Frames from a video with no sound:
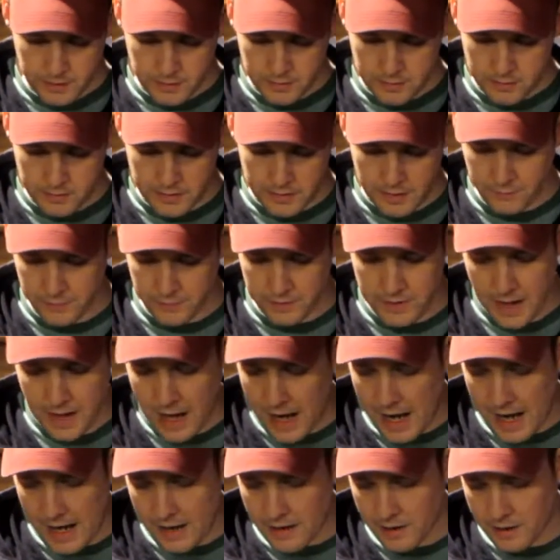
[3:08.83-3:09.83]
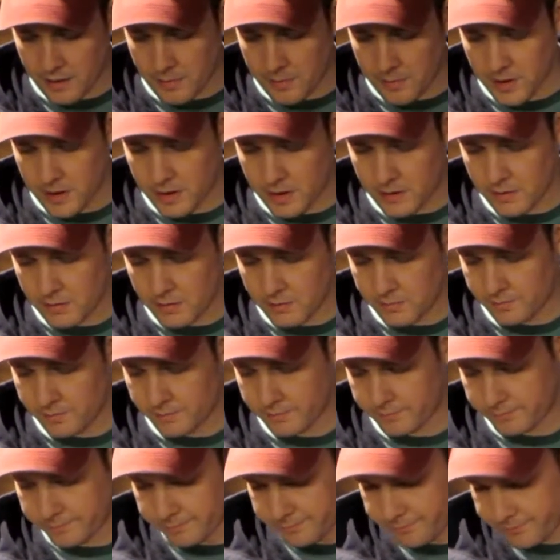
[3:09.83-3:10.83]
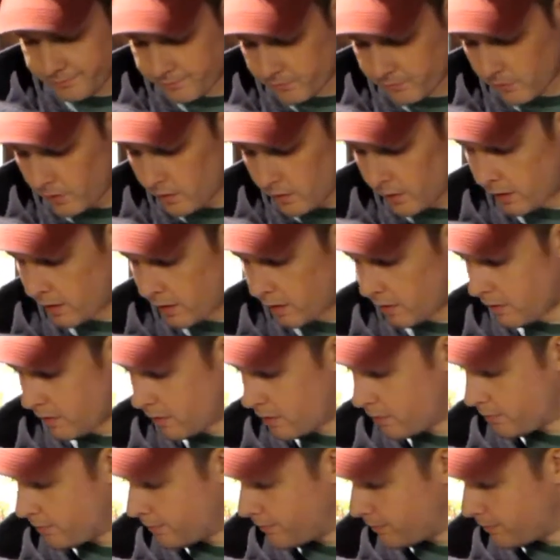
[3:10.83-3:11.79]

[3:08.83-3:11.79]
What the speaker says: It's definitely not. I mean, I don't know.